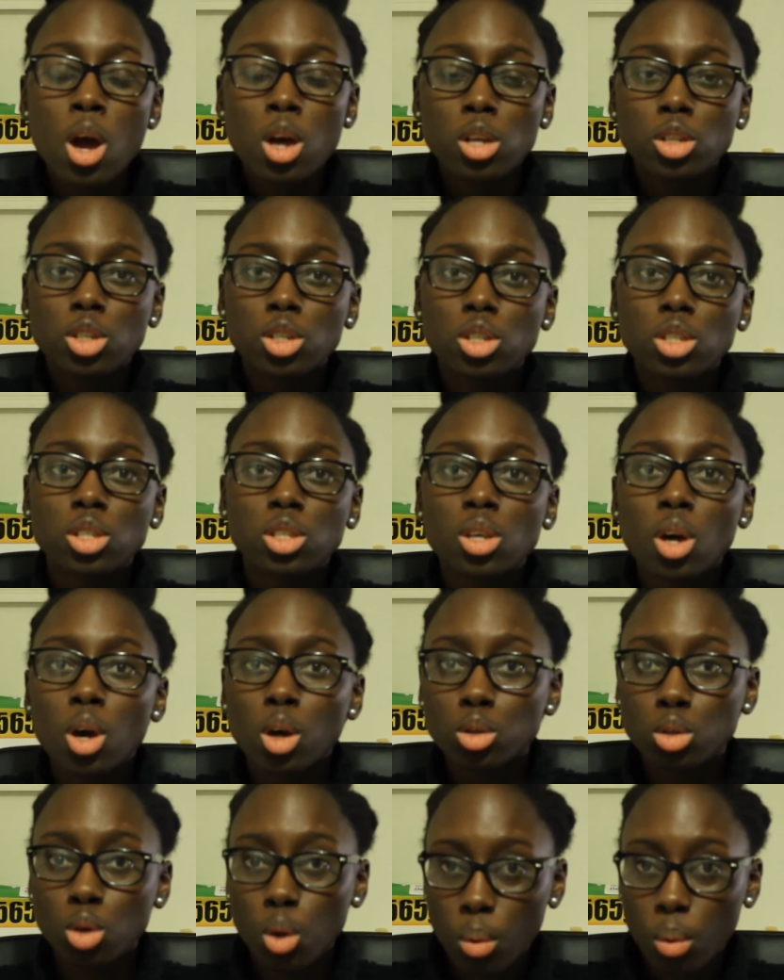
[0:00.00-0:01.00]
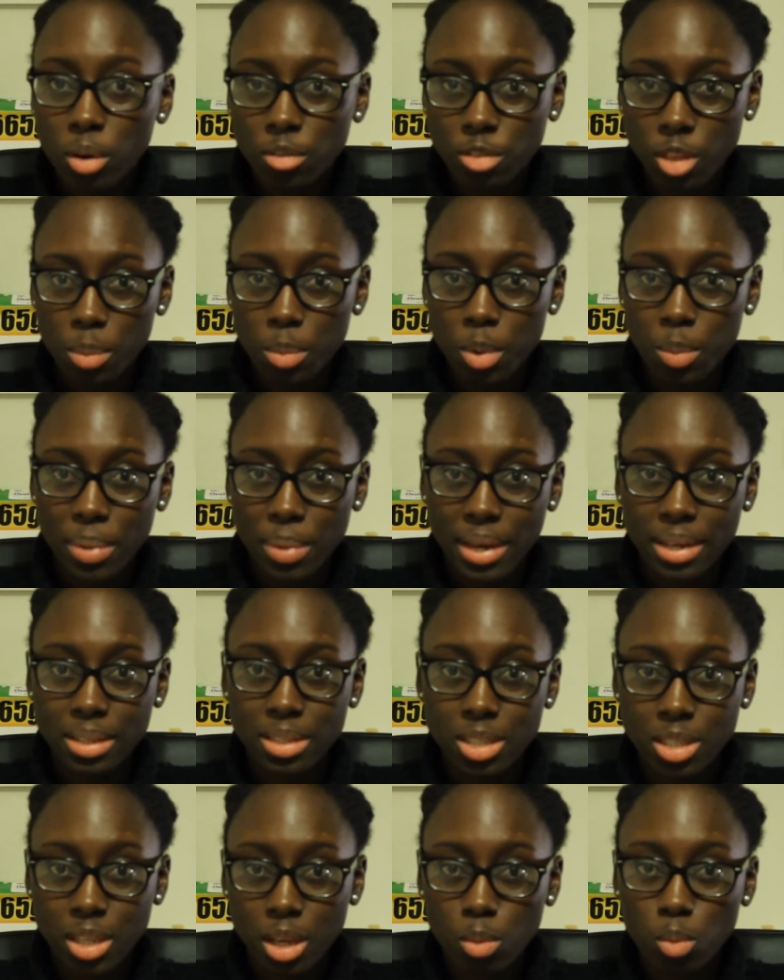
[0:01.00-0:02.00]
just talk with them a bit and
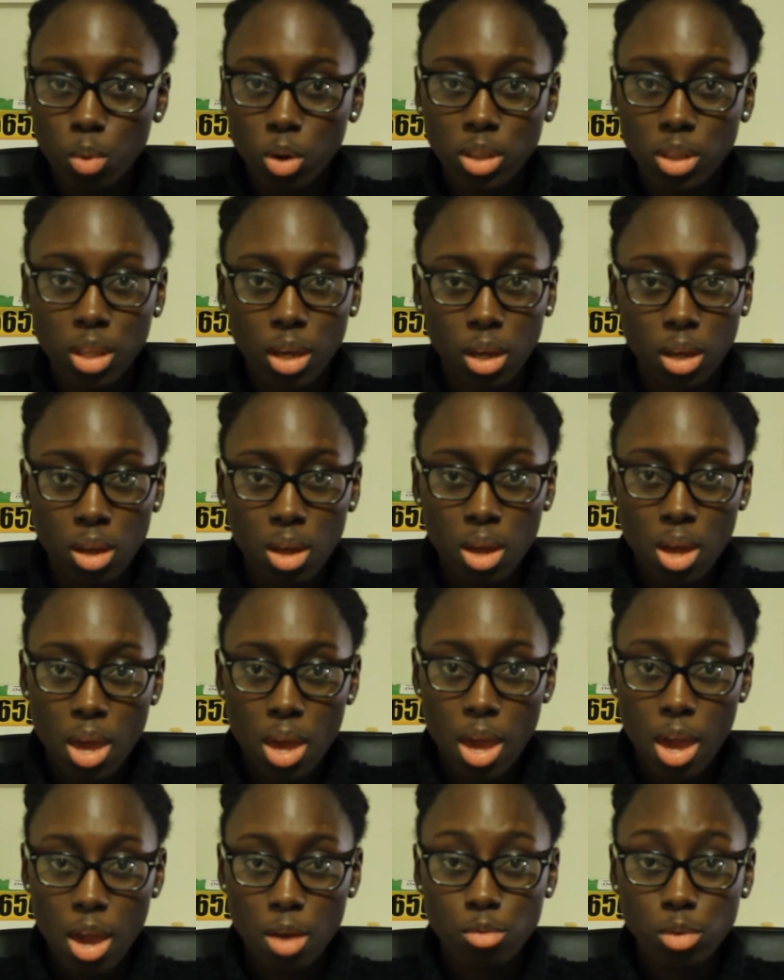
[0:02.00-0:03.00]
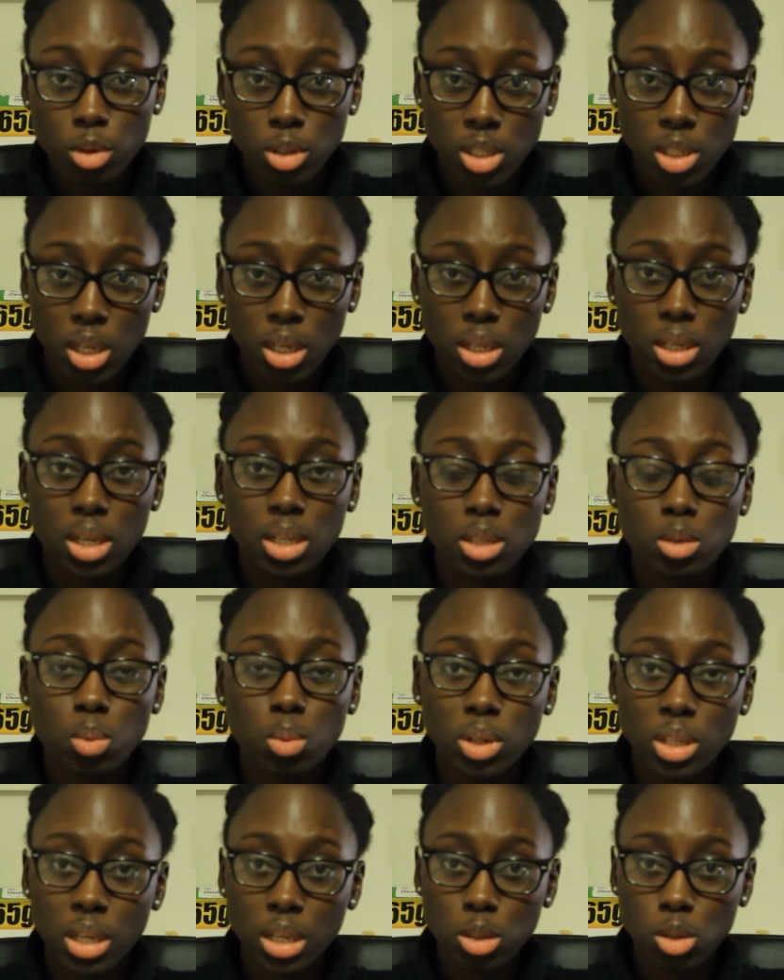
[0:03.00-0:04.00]
see what their hair routine is,
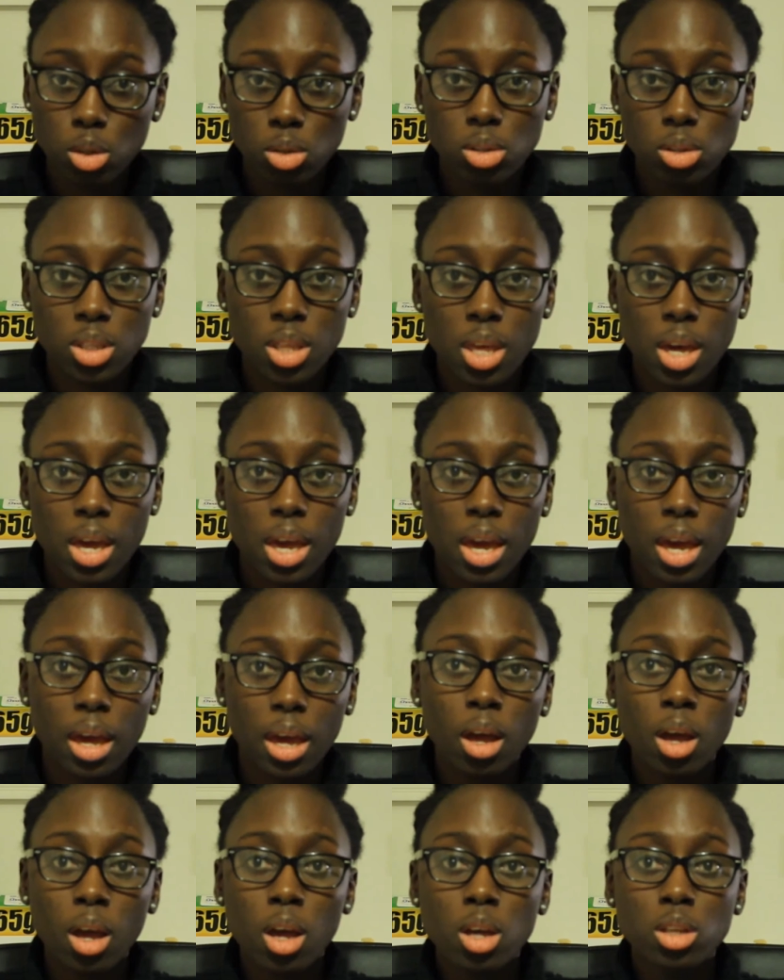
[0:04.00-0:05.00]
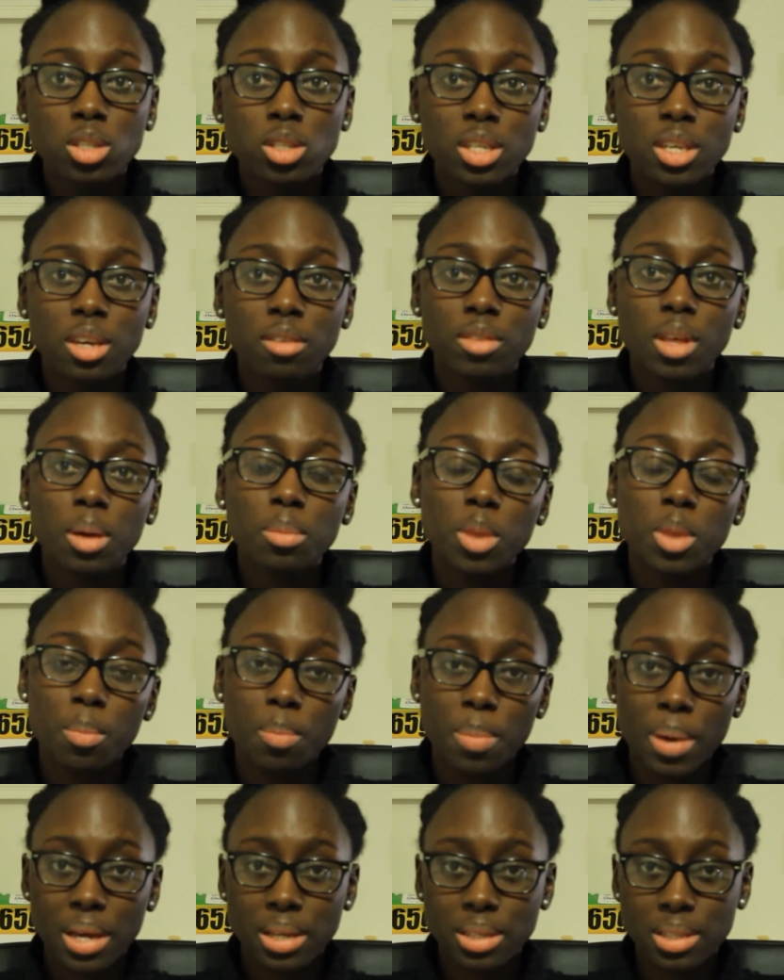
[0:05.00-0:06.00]
what they do to their hair to give them the
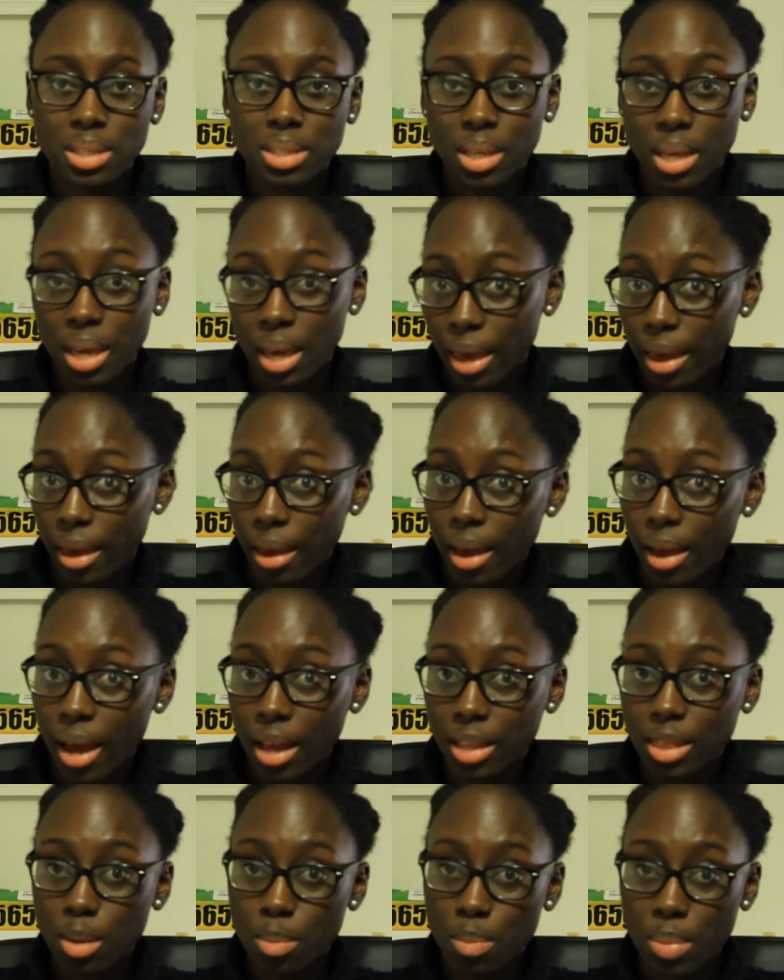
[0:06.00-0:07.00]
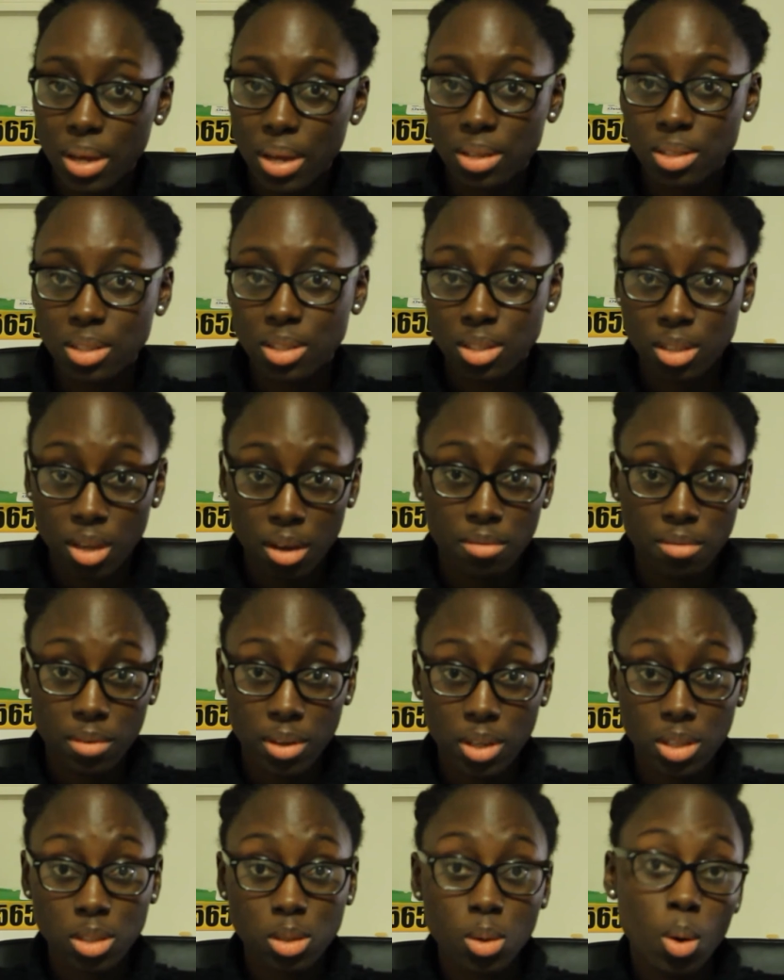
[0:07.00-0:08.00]
best care and the best
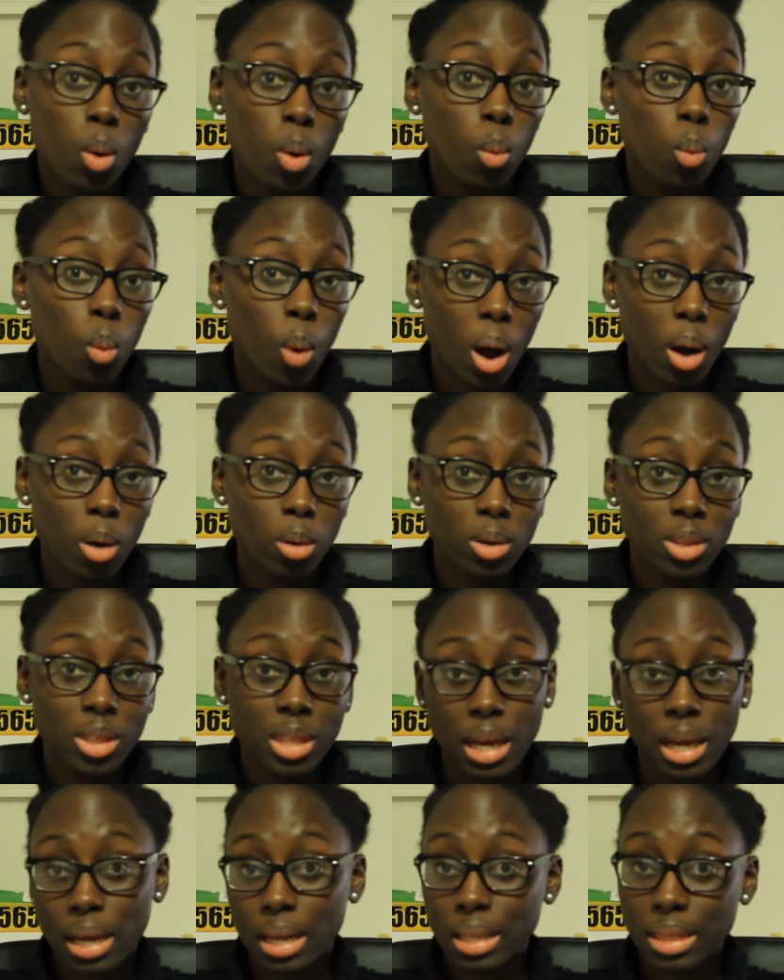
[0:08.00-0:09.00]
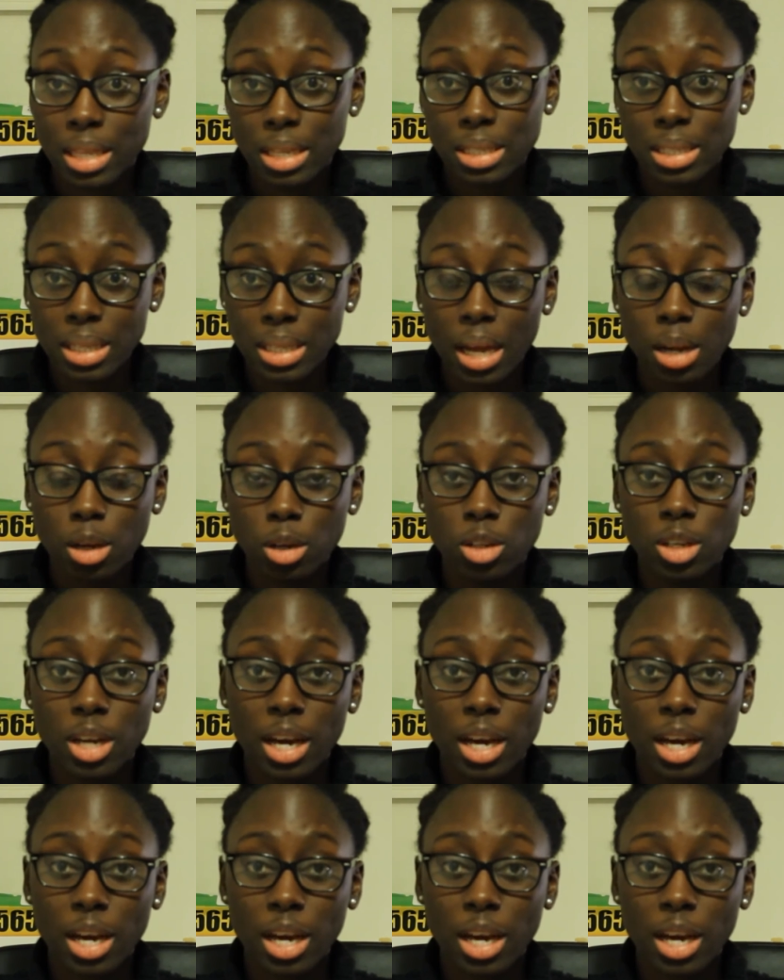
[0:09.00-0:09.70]
service while they're at the salon.